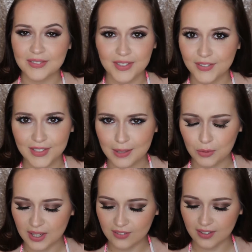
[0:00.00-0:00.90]
15,
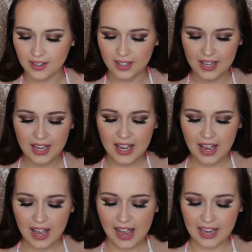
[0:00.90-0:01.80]
whatever,
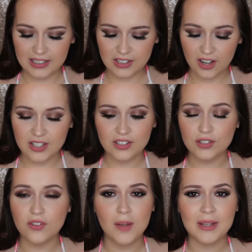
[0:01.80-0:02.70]
and I just
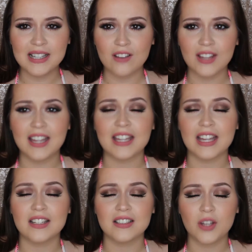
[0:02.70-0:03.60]
find myself going
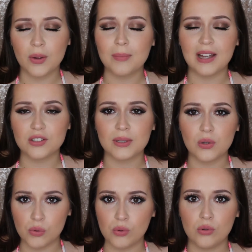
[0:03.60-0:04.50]
back to it
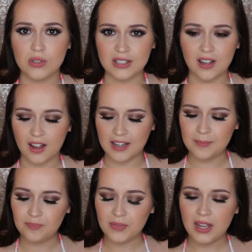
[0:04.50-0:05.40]
all the
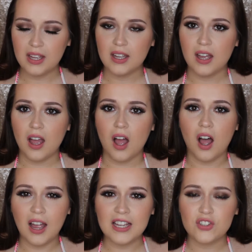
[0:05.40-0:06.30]
time.
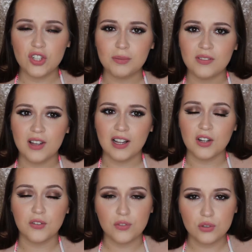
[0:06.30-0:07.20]
I do prefer like
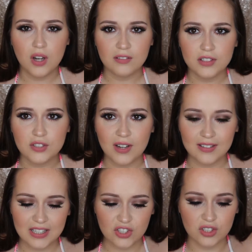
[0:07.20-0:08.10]
a full coverage
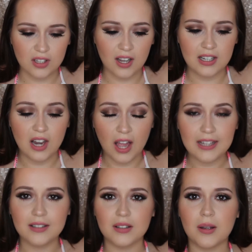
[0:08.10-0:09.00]
foundation. I
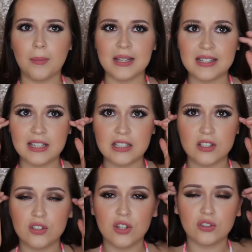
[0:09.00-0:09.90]
like my
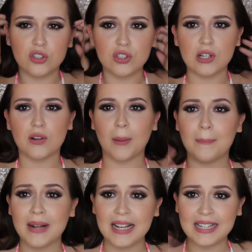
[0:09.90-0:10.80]
skin just to look
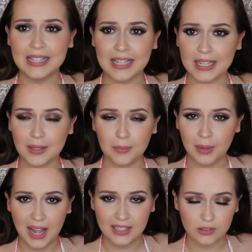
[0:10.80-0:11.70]
completely
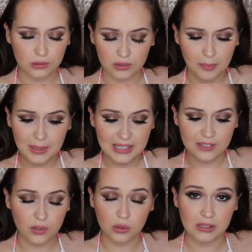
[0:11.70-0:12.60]
blank or completely
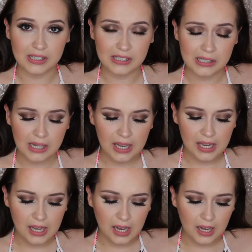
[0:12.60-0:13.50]
flawless.
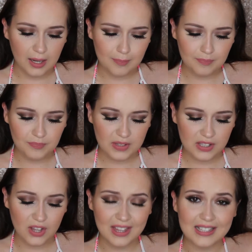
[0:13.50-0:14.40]

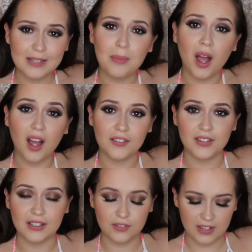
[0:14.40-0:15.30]
So this is
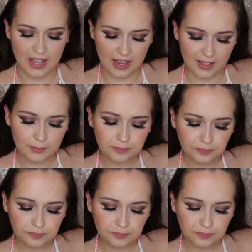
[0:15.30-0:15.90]
perfect for that.